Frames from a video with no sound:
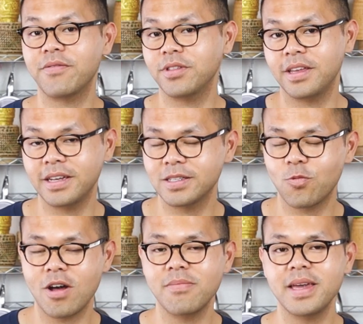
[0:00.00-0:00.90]
everything is
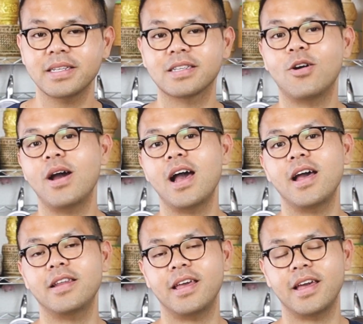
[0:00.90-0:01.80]
well mixed, go
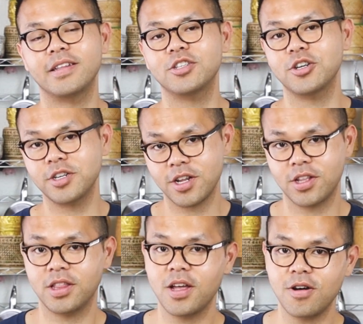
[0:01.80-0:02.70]
ahead and turn it
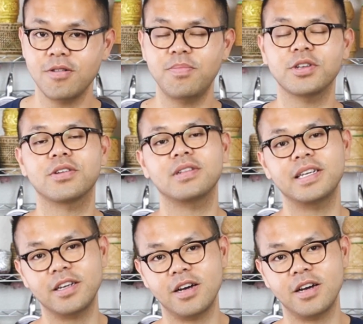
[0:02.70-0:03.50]
on low, put your lid